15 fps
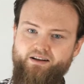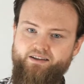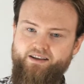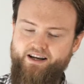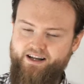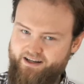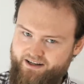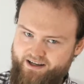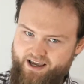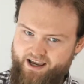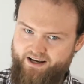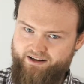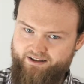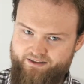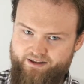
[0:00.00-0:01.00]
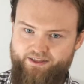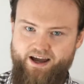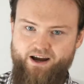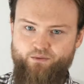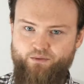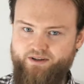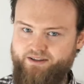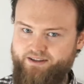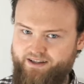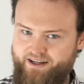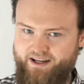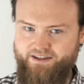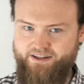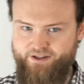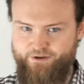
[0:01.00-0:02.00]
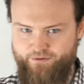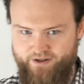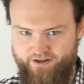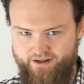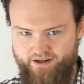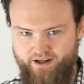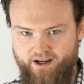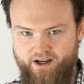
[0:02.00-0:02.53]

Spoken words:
that indicated that that was to get to Union.